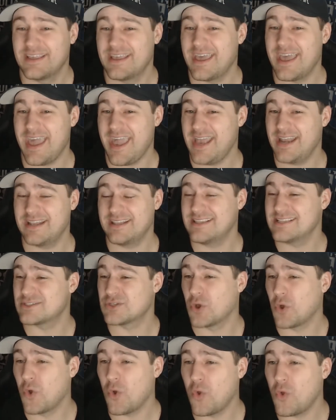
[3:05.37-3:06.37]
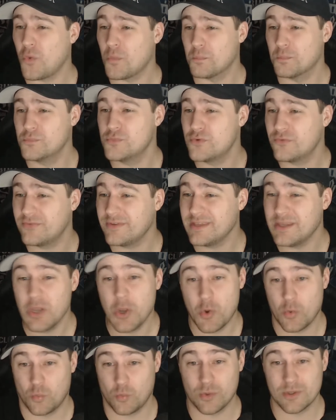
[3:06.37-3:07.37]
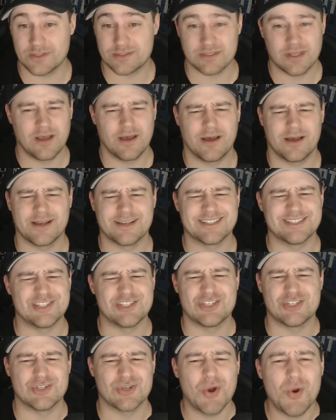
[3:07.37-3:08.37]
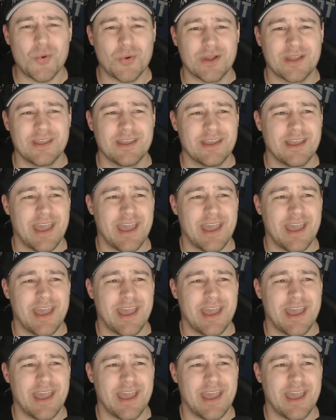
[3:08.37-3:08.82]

And this whole movie was a joke.